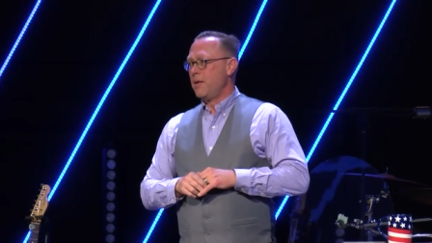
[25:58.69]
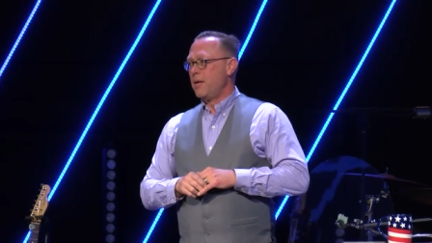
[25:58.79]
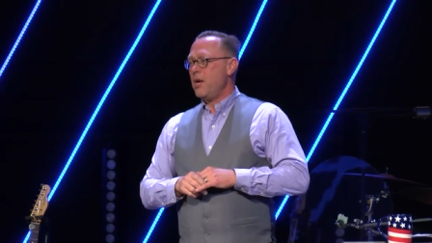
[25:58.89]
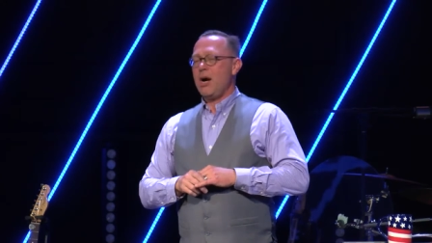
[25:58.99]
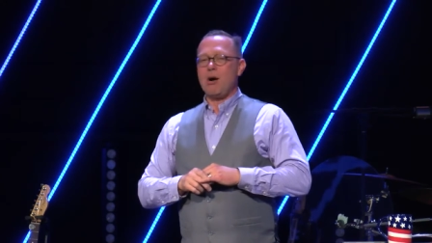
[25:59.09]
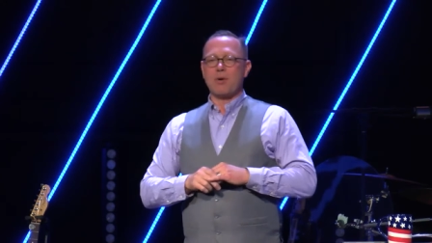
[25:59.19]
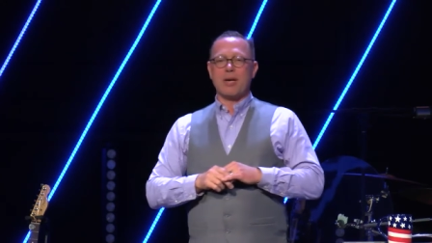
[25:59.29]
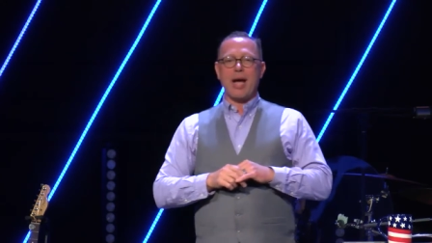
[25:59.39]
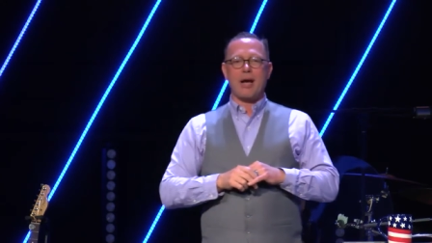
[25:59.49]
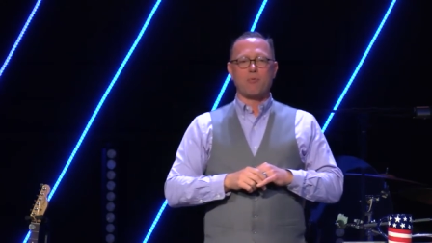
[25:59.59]
You know how
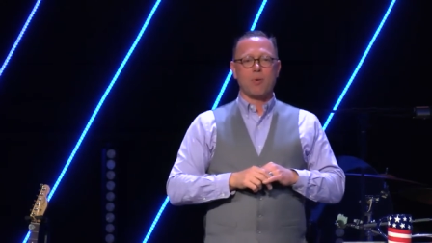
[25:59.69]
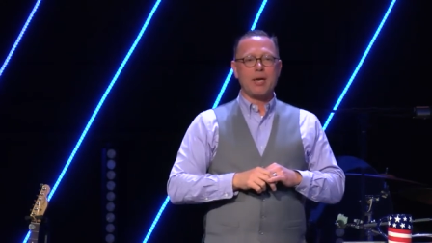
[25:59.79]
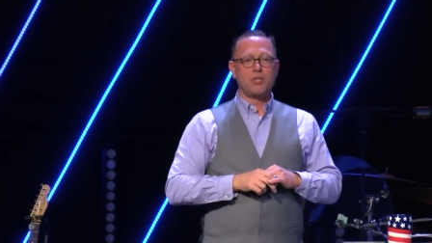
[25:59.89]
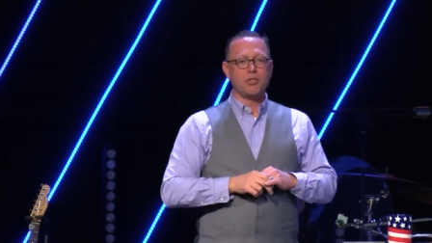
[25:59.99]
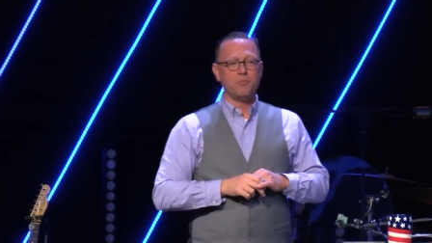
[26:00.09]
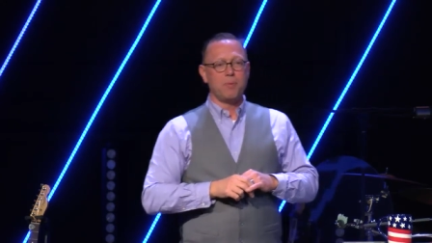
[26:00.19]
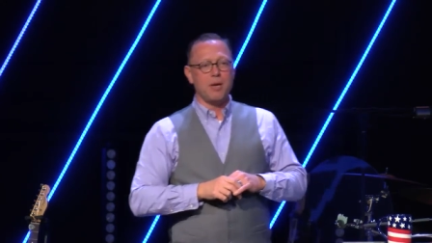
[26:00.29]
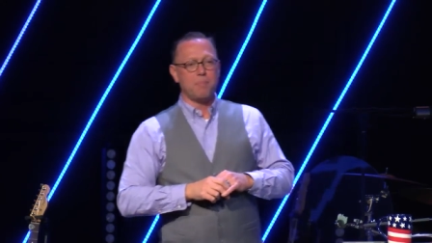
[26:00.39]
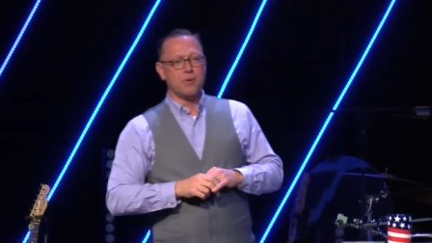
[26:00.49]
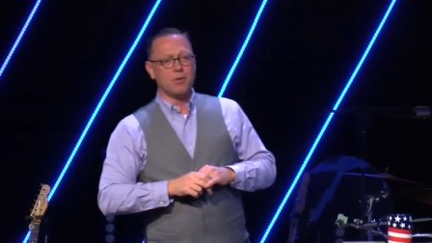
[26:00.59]
God reaches
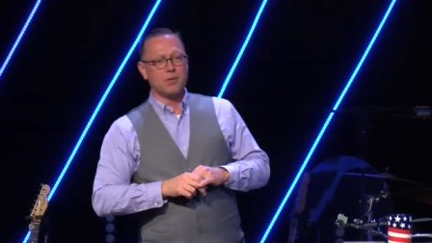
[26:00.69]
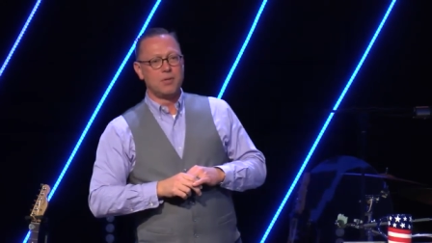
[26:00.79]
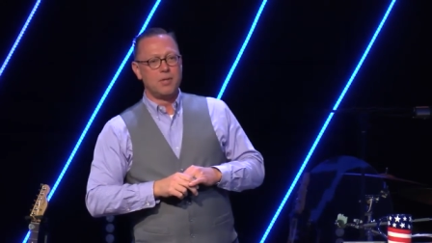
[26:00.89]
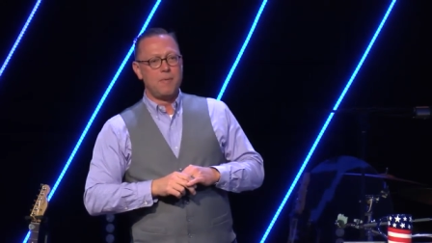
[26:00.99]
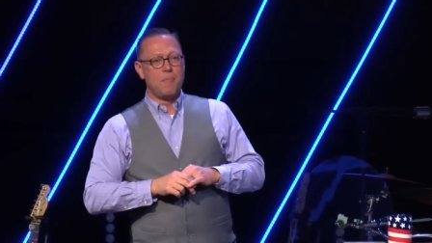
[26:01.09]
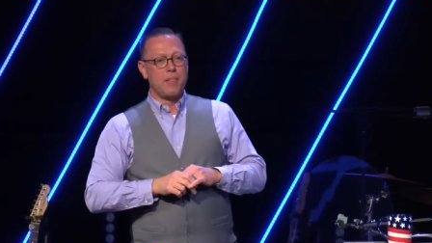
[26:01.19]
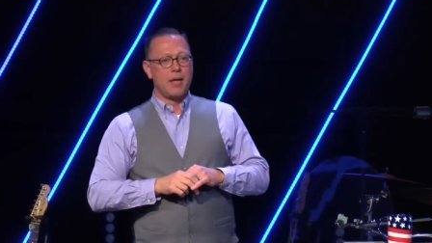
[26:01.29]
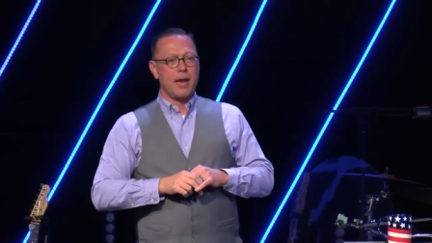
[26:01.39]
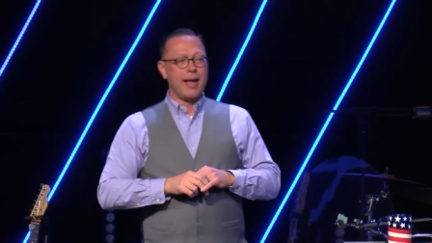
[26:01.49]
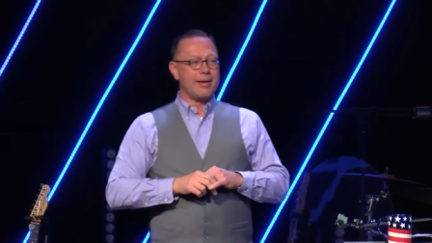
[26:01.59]
people
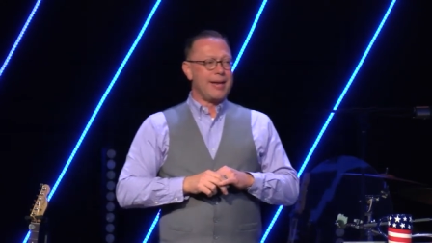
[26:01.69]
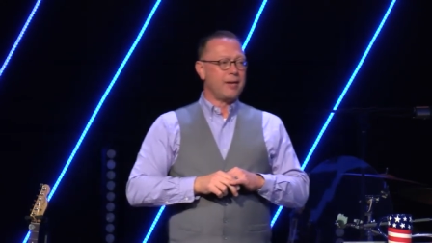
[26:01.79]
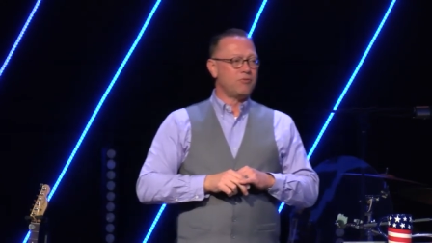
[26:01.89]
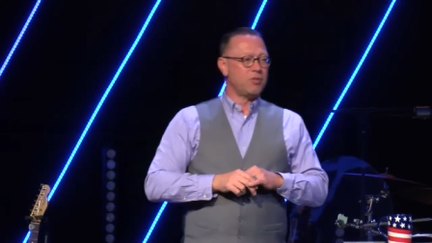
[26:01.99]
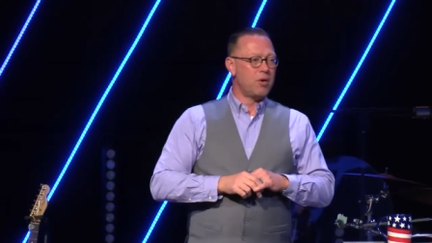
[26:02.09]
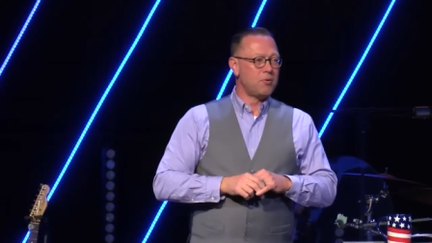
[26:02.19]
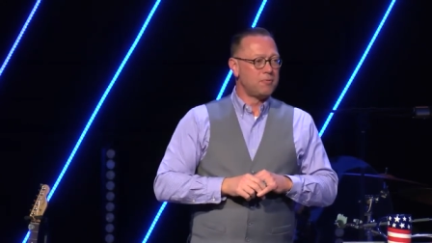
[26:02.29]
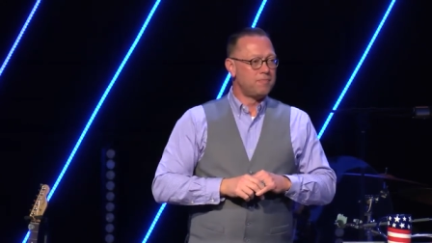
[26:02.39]
at Denso?